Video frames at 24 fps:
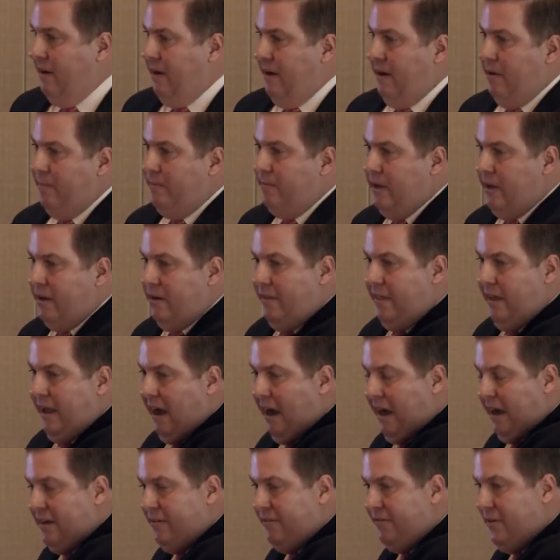um, you know, the
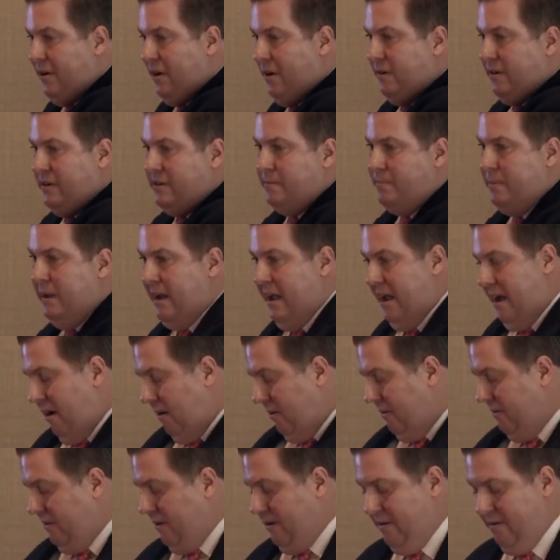iPhone has been
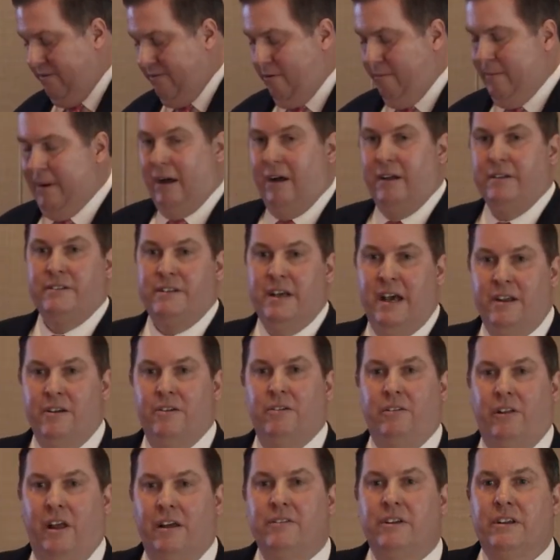out for about 10 or
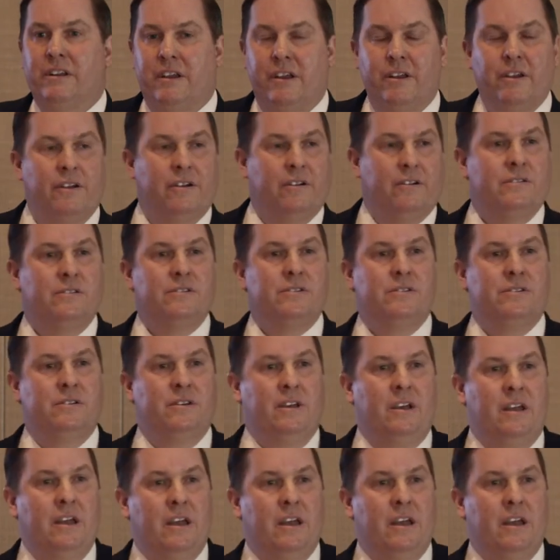11 years,